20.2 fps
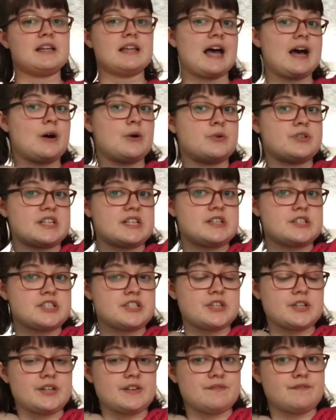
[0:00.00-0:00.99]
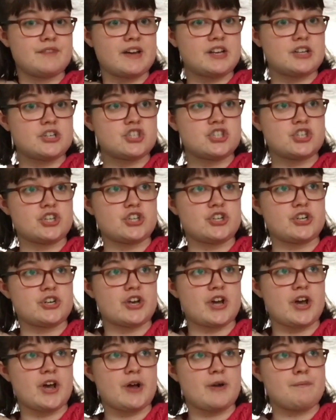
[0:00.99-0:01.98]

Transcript: allowed into the convention,